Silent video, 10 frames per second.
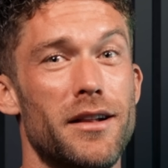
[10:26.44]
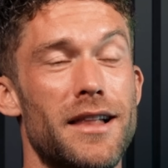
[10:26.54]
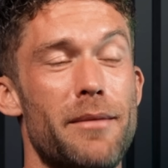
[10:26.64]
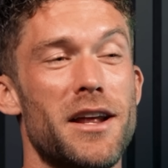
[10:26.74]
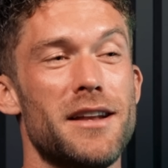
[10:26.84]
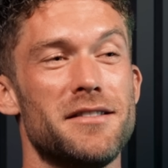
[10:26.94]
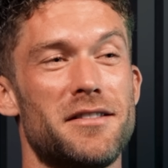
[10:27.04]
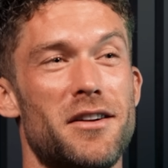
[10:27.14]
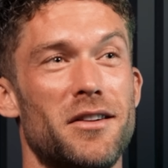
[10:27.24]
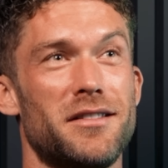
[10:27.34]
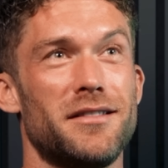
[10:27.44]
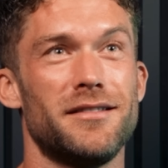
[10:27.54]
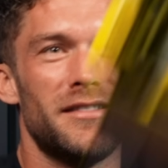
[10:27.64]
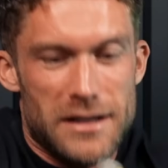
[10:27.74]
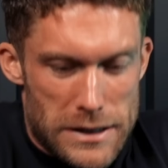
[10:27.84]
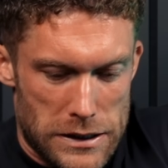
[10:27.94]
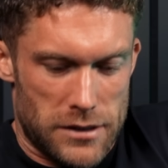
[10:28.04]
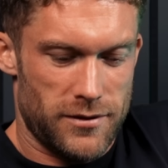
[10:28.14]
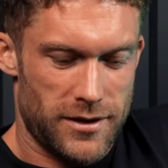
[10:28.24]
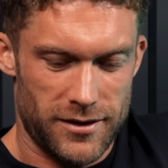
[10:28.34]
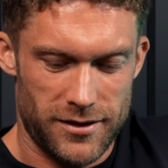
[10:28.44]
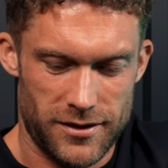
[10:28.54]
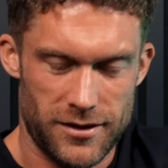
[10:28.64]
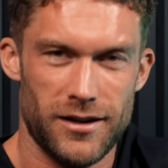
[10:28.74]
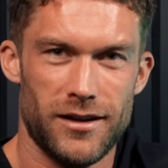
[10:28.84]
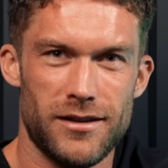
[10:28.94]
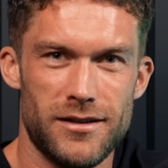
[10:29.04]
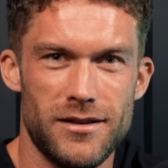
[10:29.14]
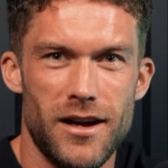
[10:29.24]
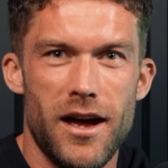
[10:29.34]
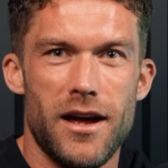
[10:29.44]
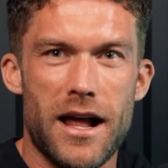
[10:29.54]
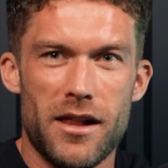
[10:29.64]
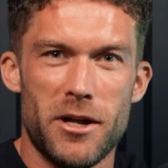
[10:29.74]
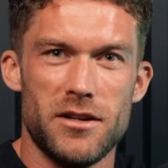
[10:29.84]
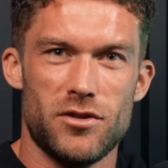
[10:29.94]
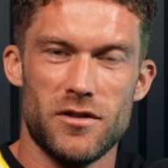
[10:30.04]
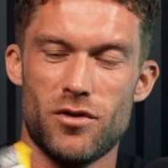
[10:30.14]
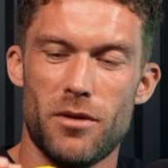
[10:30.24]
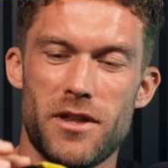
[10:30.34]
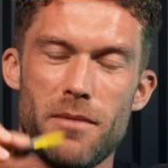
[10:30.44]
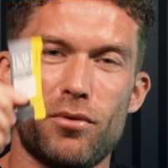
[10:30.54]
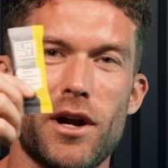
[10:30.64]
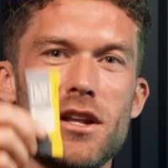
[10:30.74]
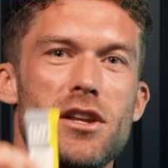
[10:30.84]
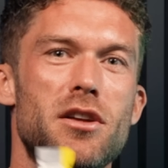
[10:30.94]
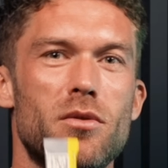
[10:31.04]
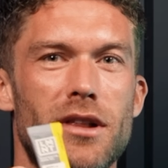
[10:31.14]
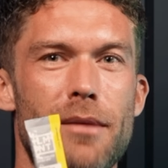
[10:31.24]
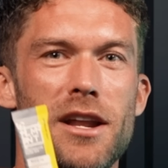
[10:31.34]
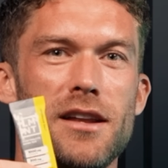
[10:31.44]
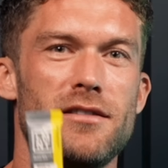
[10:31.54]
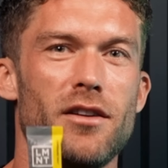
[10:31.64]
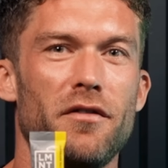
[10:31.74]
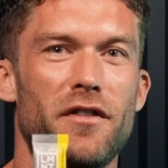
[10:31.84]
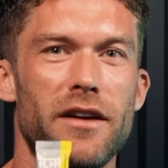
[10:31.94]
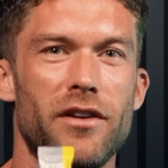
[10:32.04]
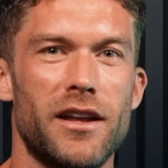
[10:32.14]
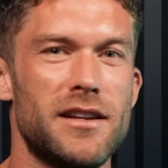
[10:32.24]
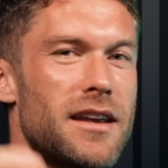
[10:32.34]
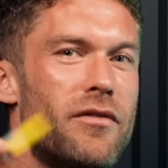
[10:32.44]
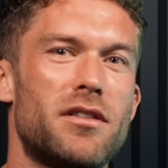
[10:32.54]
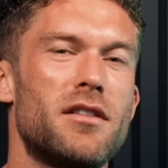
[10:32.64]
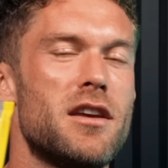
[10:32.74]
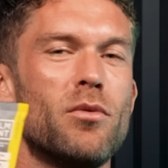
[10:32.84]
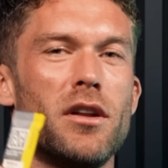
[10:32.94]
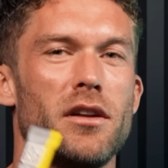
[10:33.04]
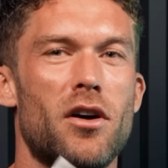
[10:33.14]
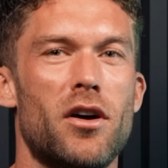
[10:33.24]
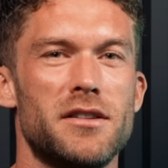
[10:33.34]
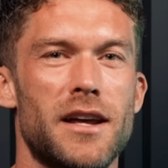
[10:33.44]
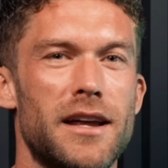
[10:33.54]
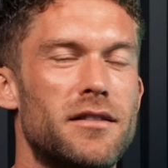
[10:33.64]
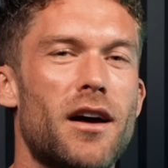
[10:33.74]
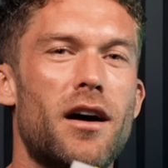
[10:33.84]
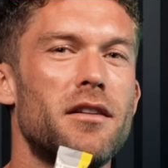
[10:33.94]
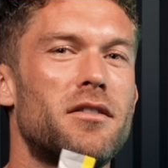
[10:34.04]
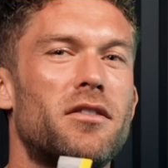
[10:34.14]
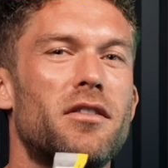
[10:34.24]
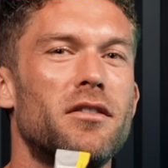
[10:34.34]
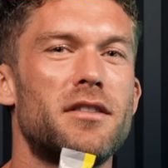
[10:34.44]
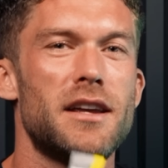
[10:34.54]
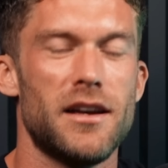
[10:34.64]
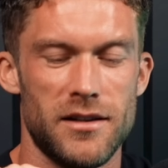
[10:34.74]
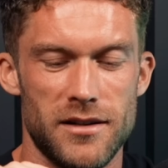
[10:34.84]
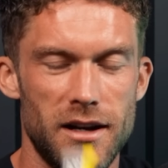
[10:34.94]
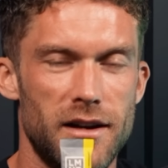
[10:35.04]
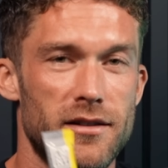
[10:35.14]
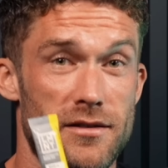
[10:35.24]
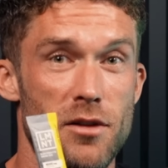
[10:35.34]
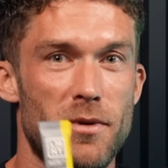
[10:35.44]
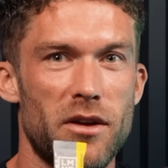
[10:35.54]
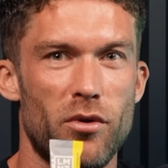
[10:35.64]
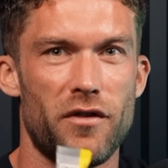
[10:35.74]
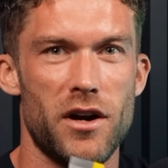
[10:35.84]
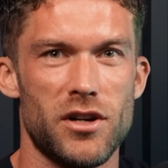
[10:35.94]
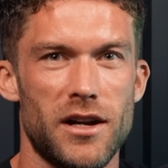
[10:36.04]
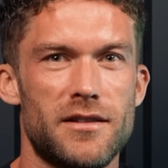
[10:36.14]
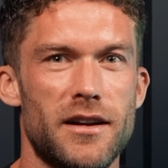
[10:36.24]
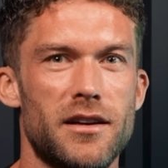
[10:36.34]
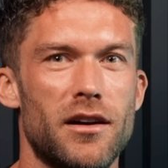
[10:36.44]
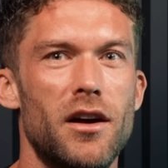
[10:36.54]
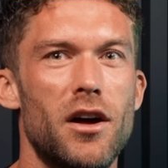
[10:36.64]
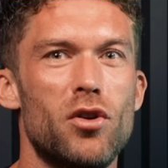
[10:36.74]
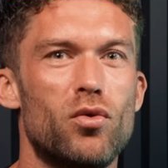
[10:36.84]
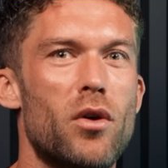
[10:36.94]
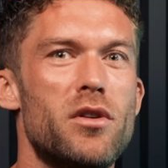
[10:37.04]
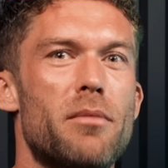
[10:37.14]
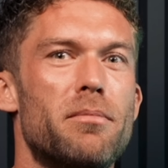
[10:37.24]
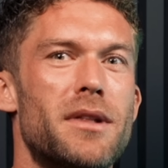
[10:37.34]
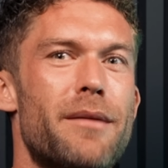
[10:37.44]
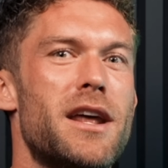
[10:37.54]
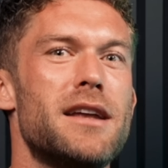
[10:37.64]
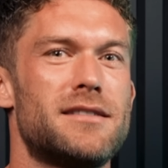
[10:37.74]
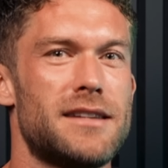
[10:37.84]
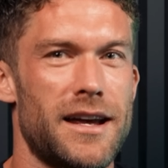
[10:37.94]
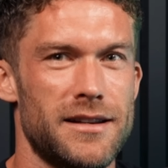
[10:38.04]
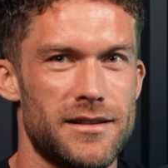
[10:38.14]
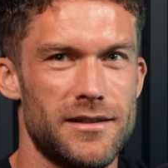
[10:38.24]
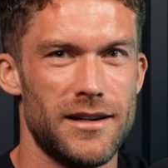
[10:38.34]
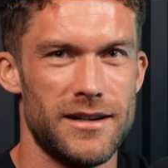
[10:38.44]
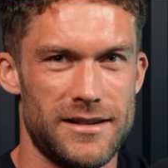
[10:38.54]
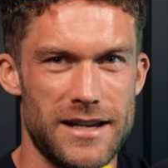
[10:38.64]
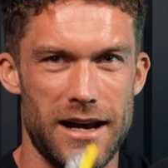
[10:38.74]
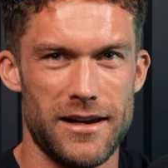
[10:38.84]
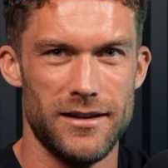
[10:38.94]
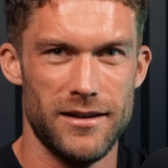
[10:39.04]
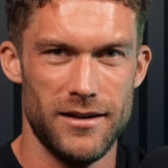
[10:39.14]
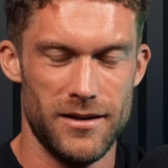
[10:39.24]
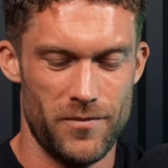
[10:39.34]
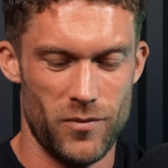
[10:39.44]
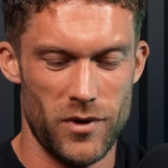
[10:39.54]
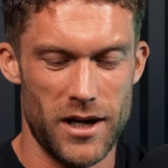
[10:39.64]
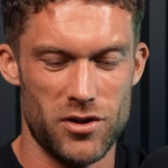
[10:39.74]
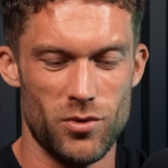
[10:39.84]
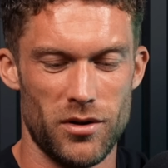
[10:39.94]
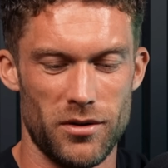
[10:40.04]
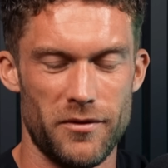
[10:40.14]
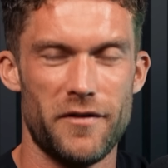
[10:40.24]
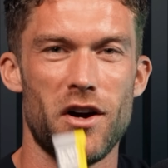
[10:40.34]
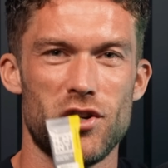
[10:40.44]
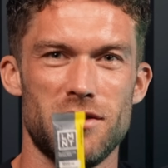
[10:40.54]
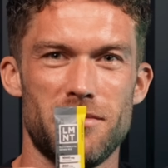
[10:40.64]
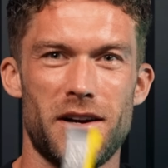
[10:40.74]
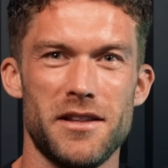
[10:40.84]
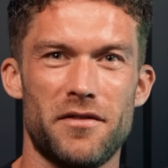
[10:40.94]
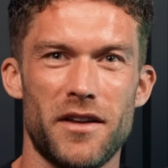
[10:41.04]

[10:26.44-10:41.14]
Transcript: lemonade and salt. Element just dropped their brand new lemonade salt flavor, and it's everything that you want on a hot day. Tart, salty, and stupidly refreshing. It's like a grown-up lemonade stand in a stick with actual function behind the